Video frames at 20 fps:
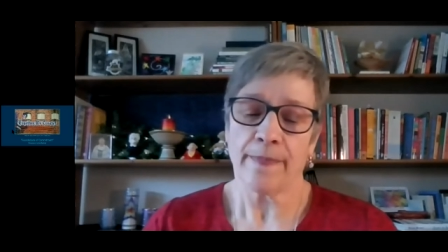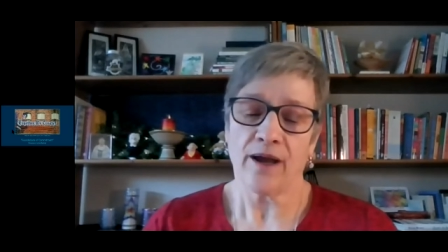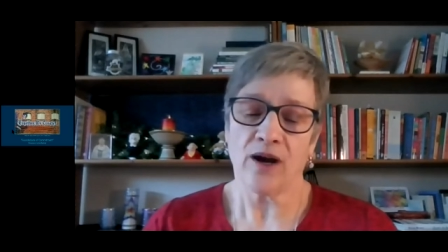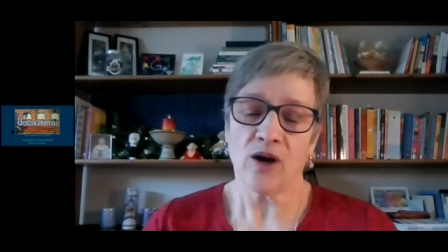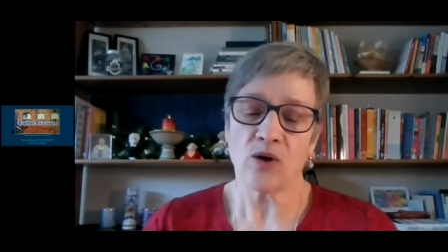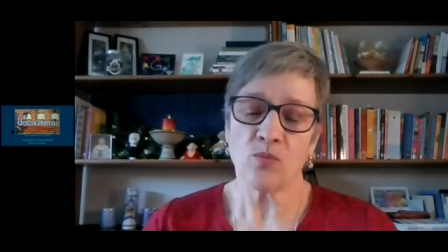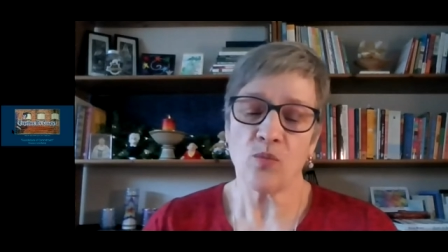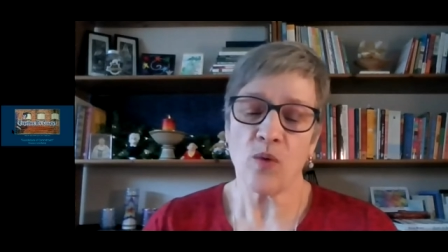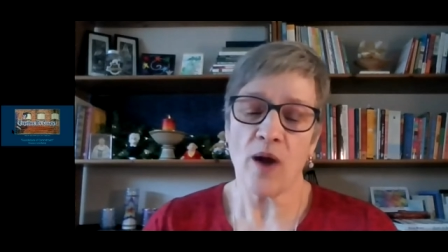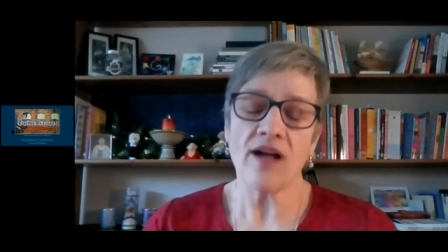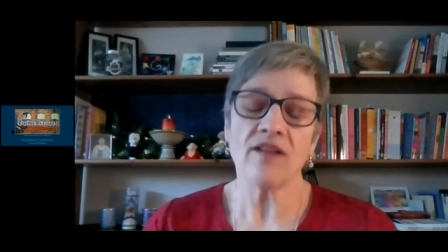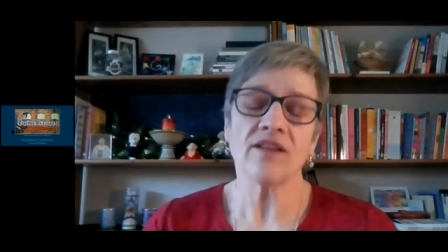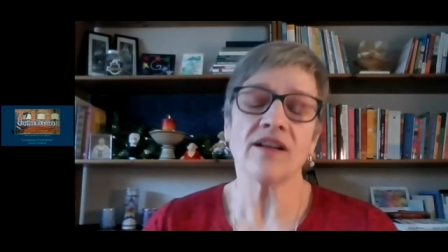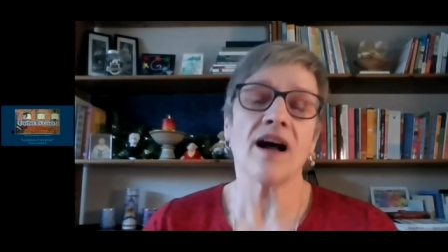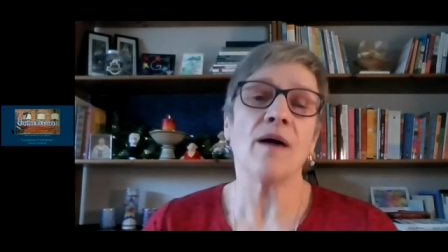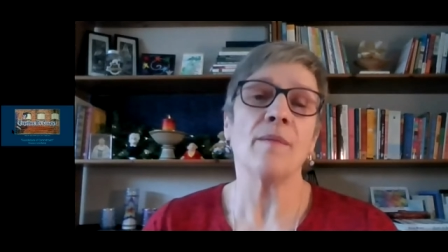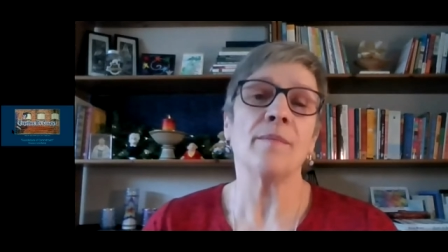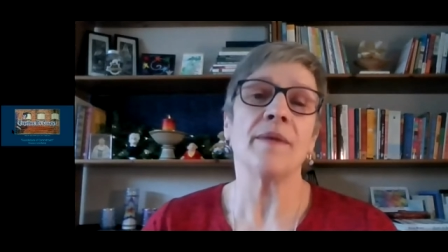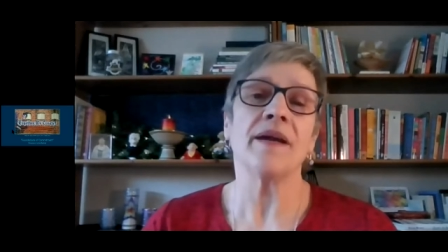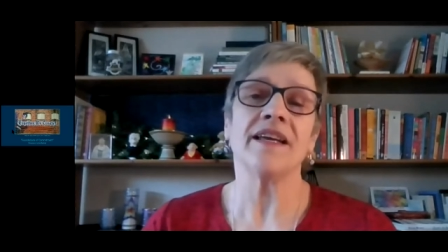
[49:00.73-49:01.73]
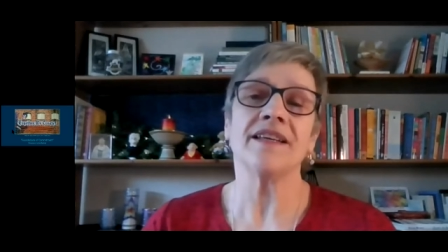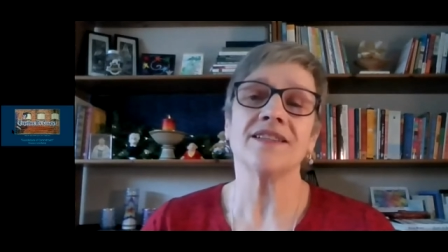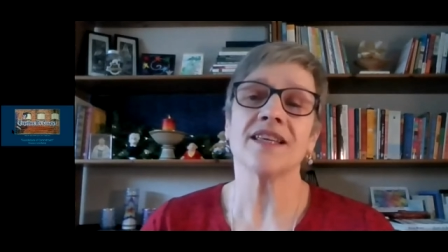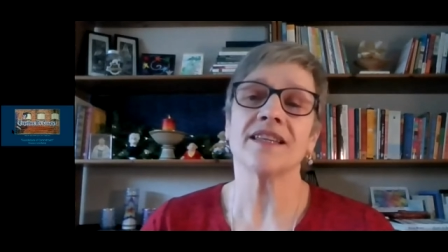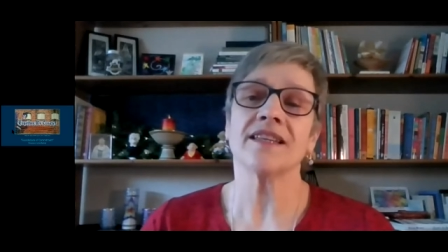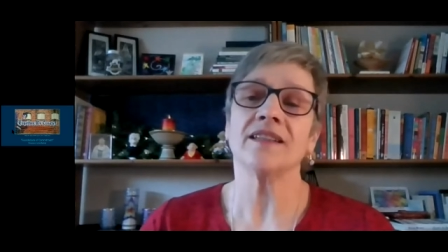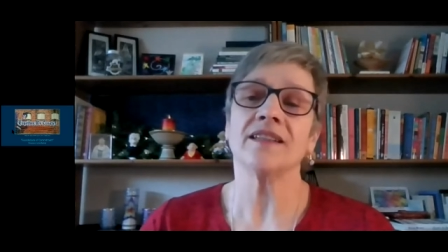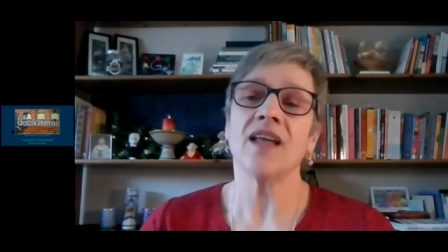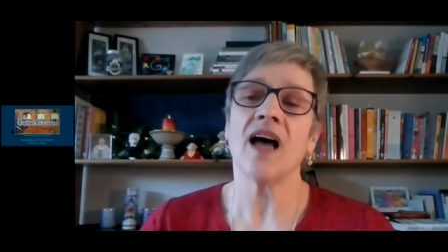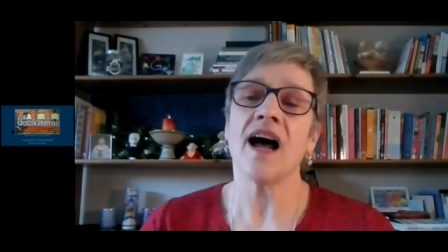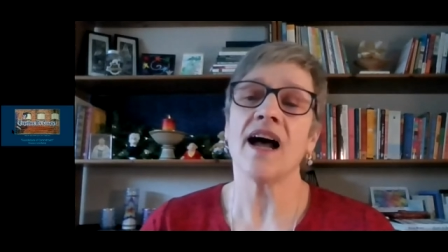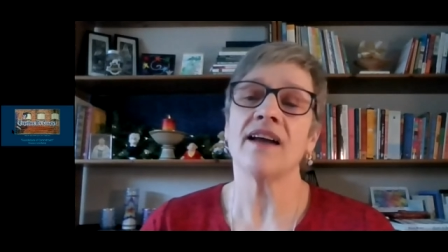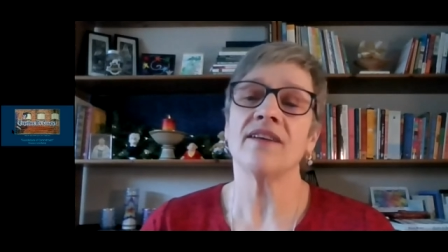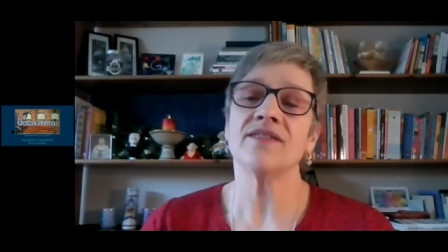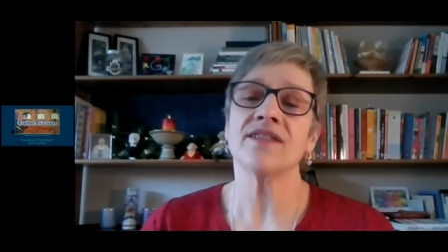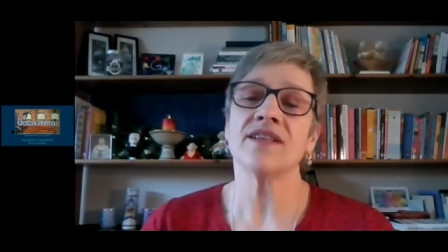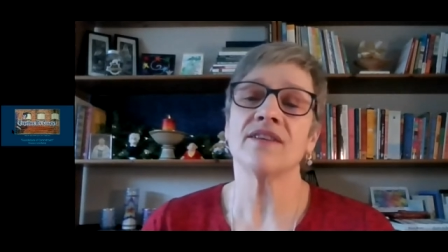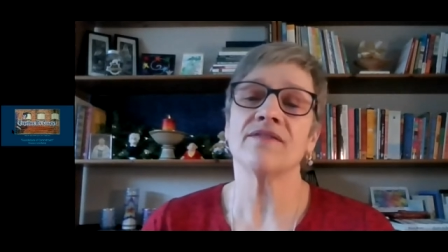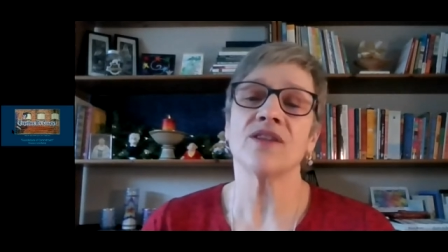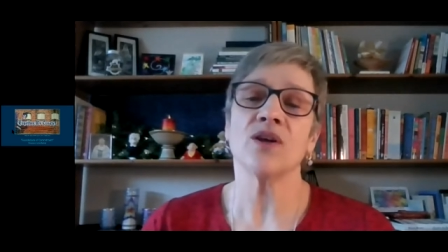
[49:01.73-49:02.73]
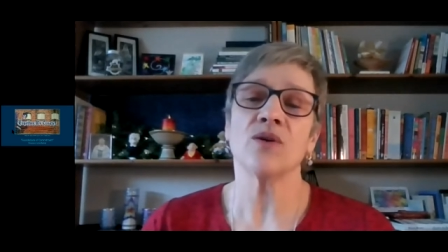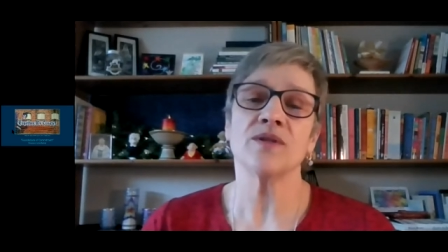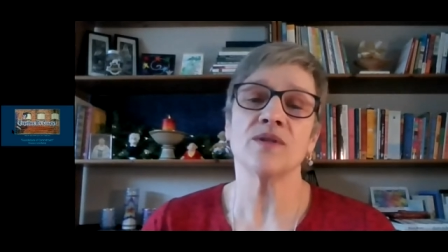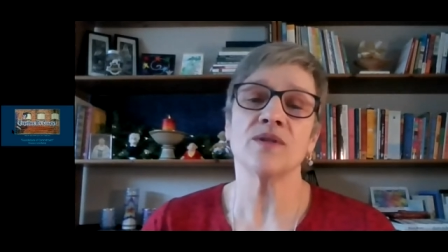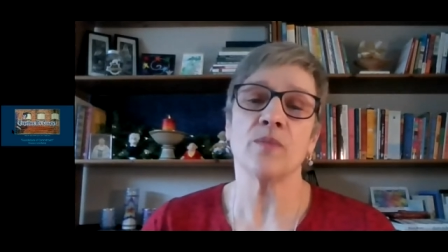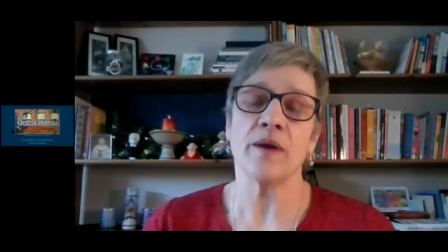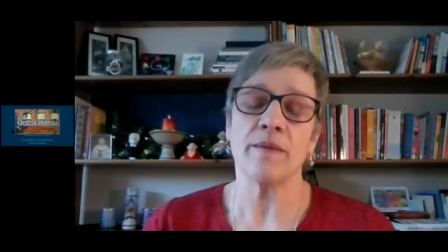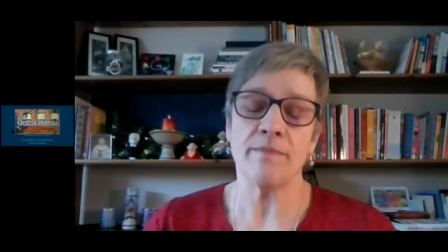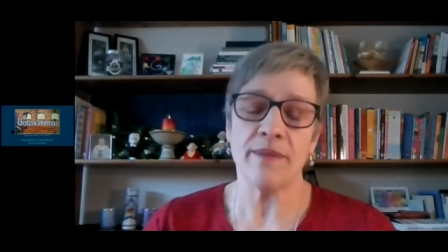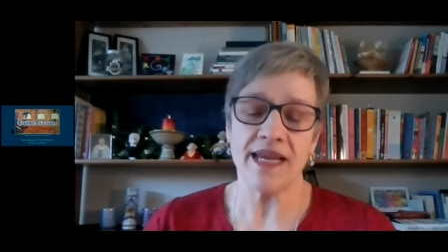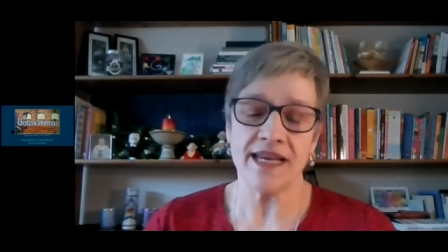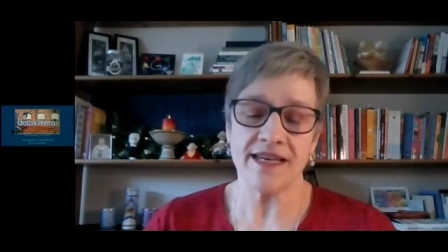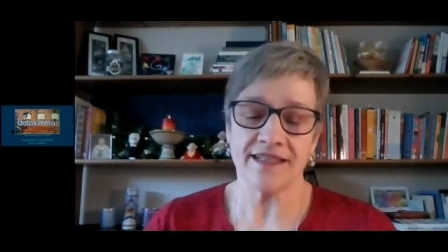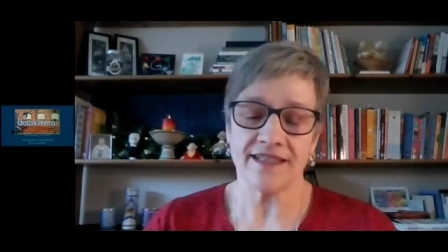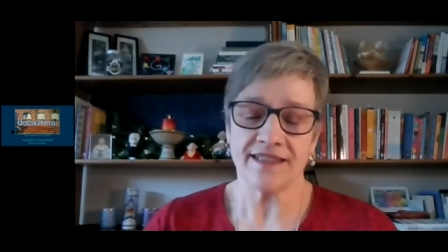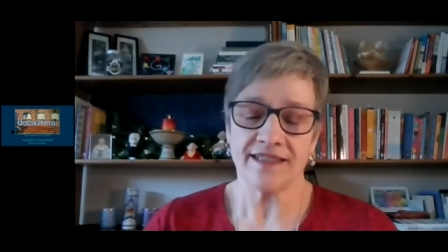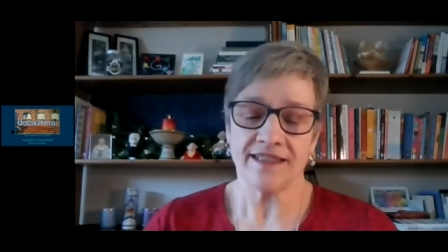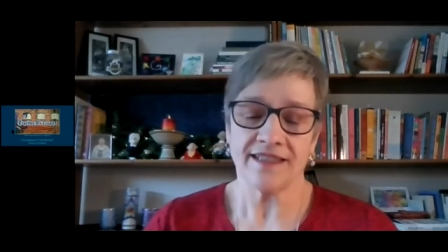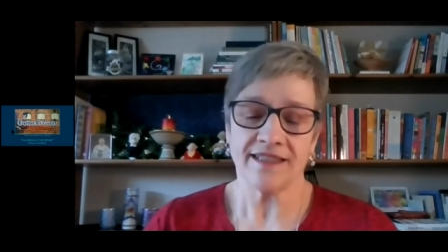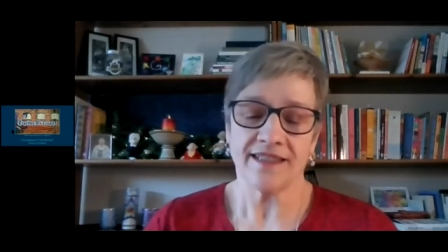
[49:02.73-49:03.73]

Our welcome into the lives of those we meet,